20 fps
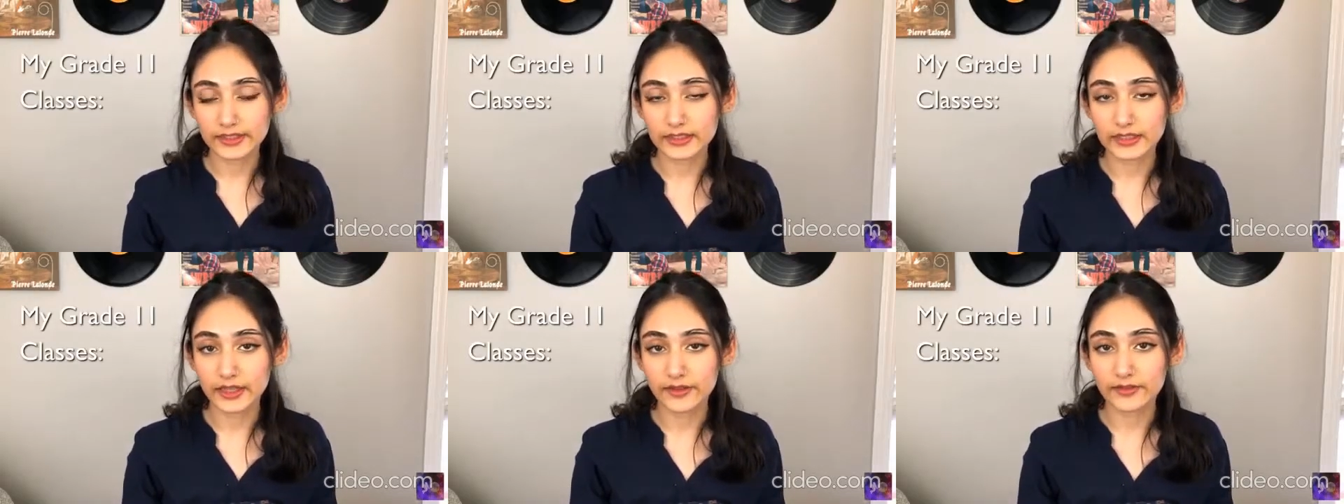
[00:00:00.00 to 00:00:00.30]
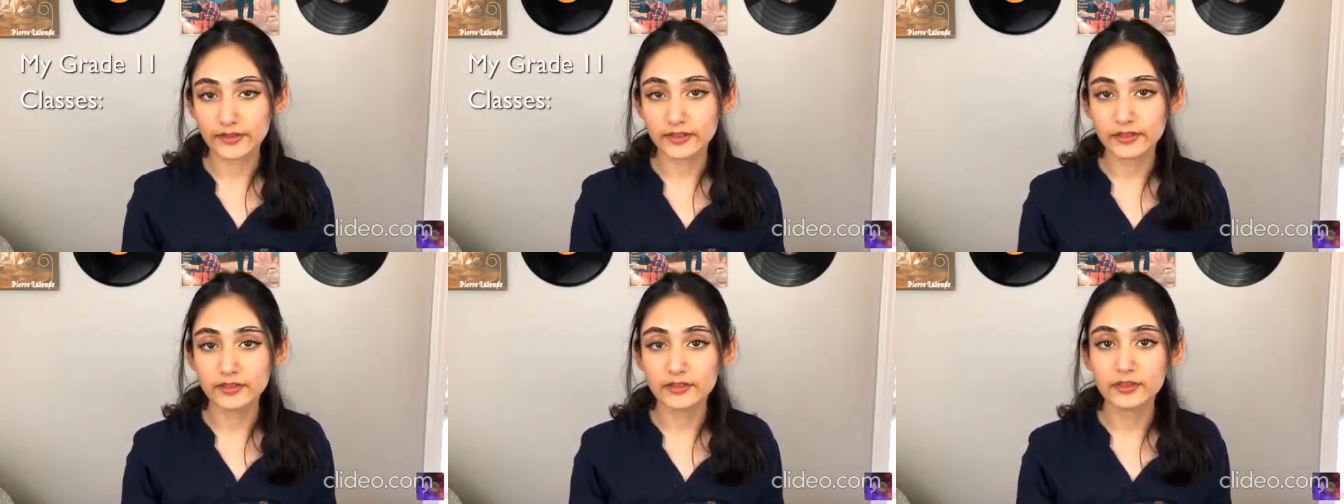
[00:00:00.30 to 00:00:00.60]

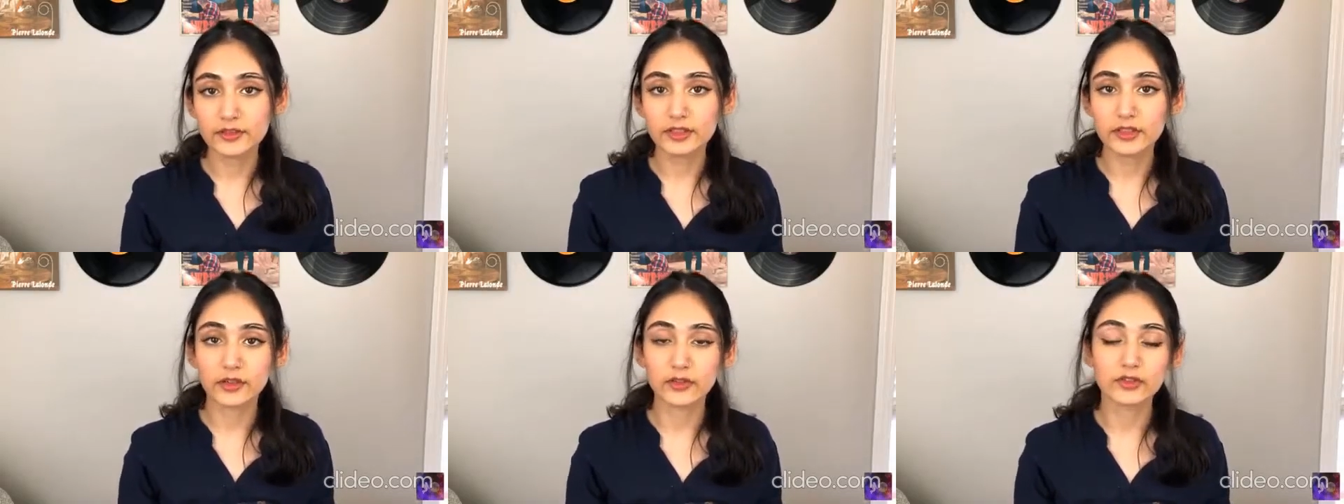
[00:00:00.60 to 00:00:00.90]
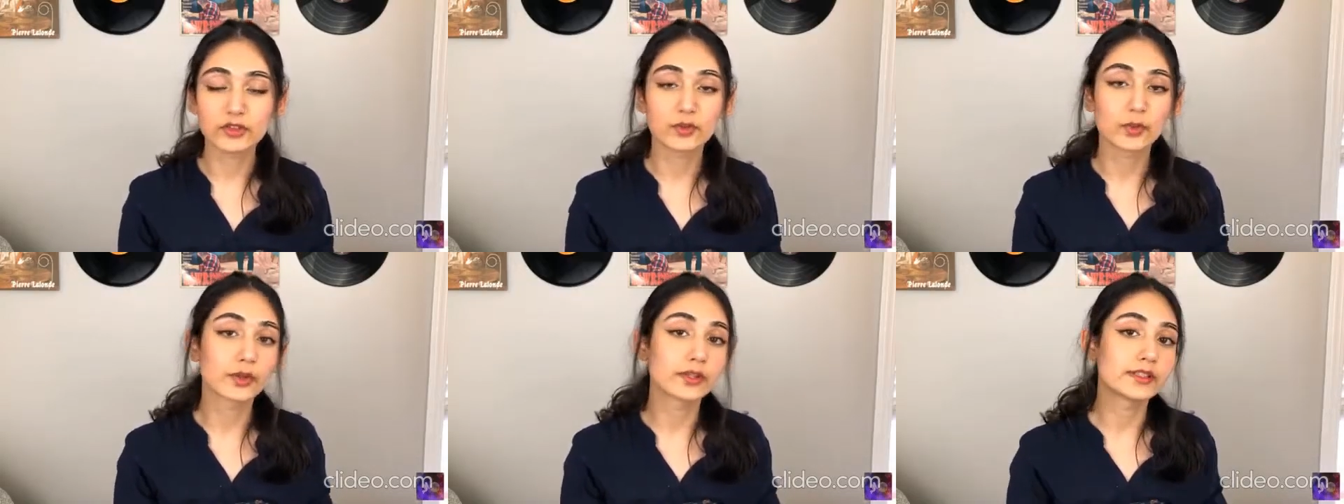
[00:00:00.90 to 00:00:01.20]
11 to go
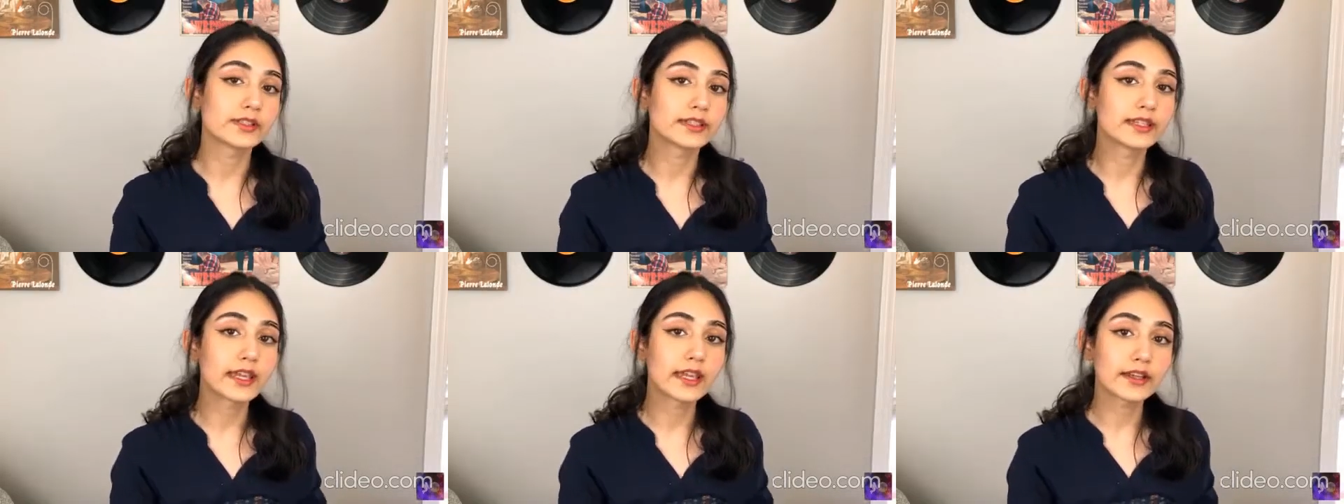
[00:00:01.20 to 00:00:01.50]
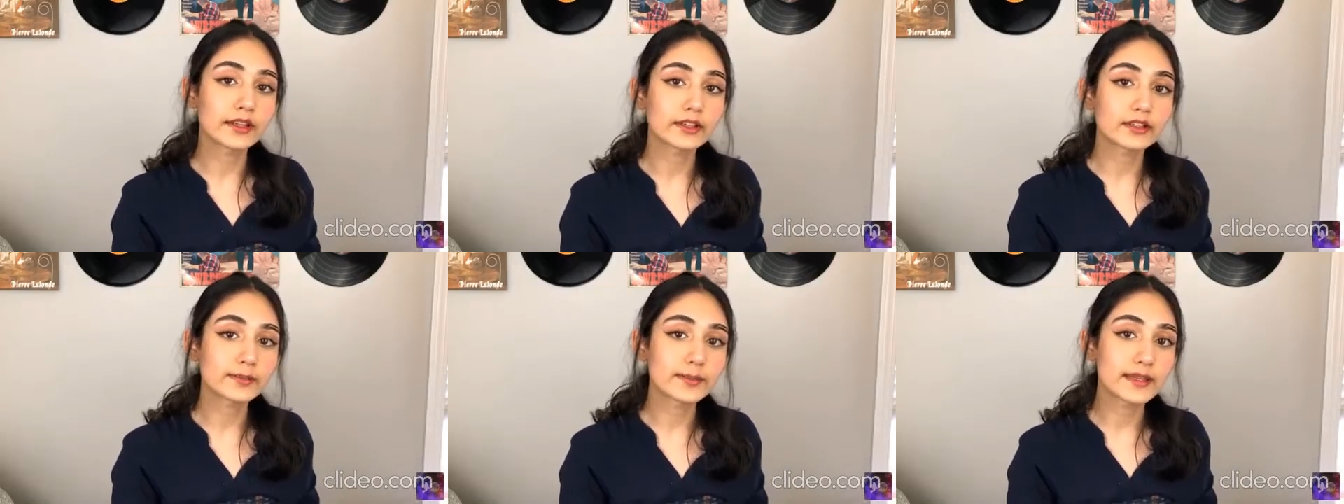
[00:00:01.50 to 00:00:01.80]
towards the
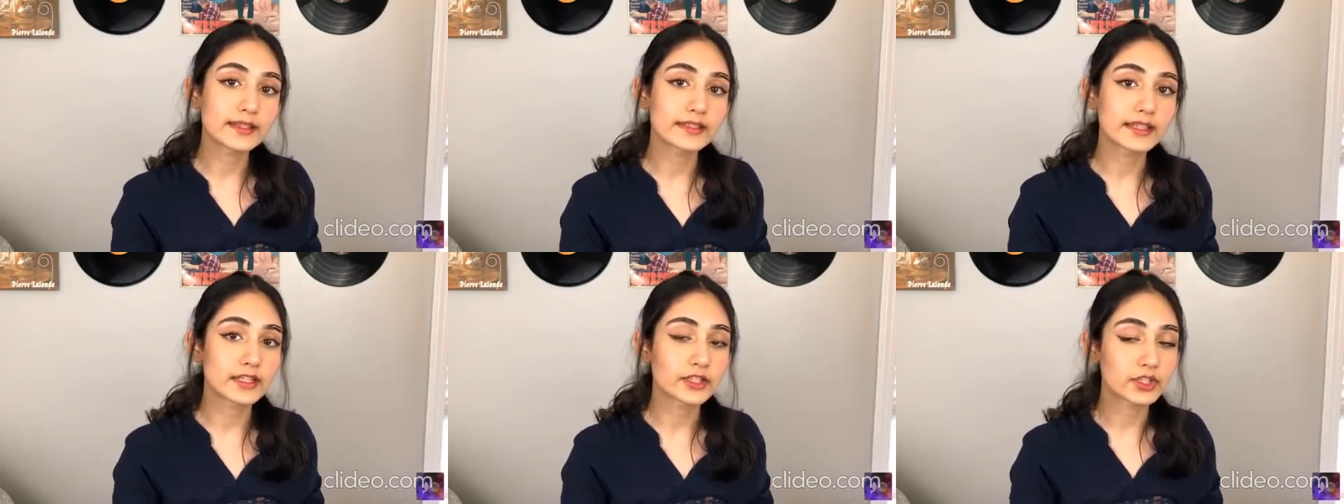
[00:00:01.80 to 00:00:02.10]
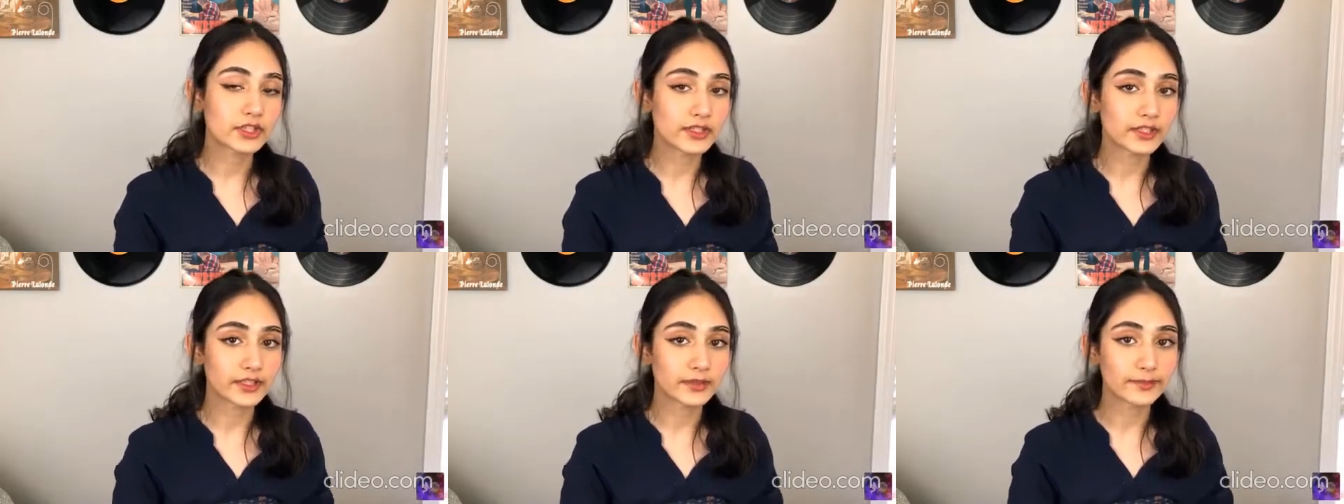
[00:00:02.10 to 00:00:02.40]
aerospace
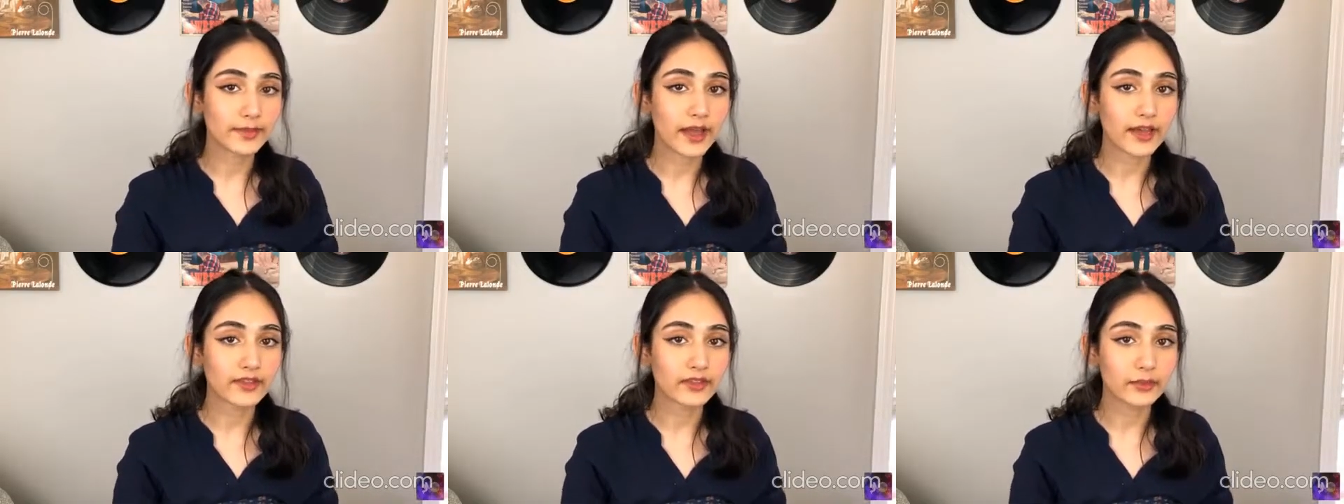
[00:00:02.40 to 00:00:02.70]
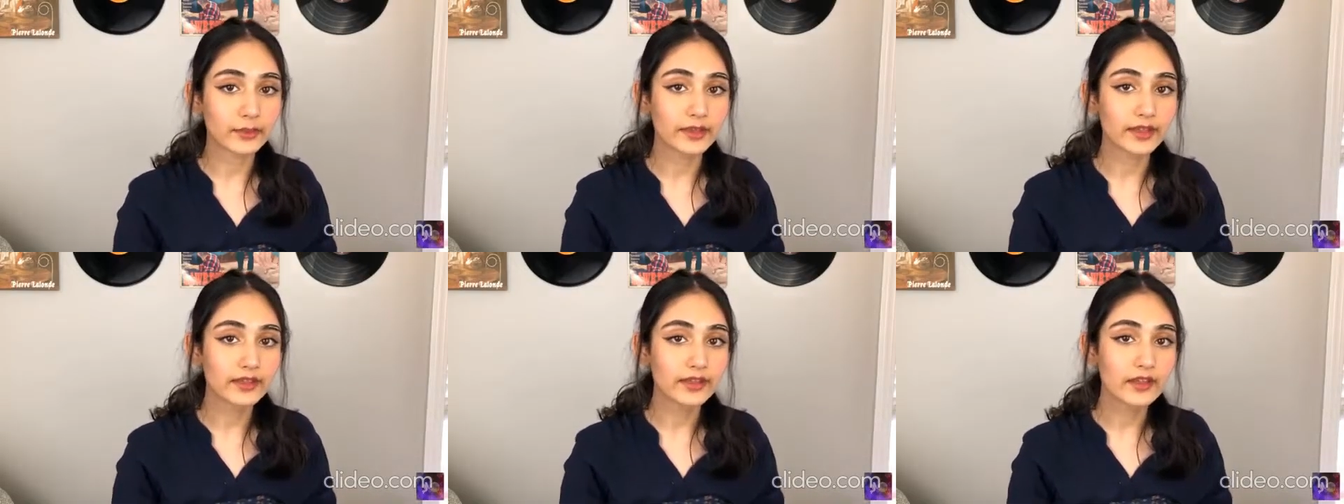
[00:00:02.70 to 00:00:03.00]
engineering
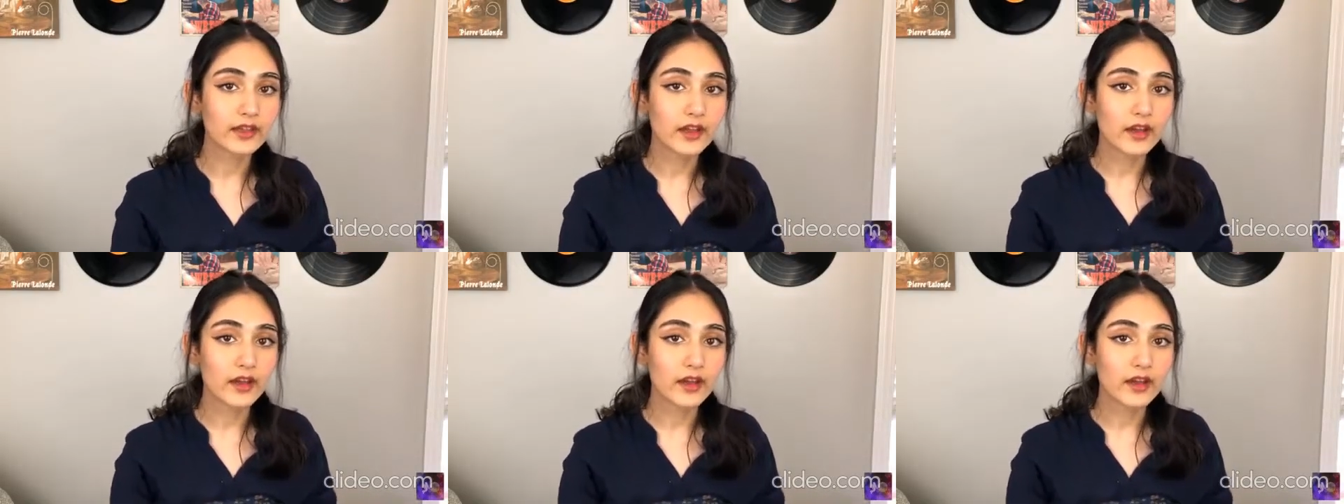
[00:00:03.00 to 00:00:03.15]
pathway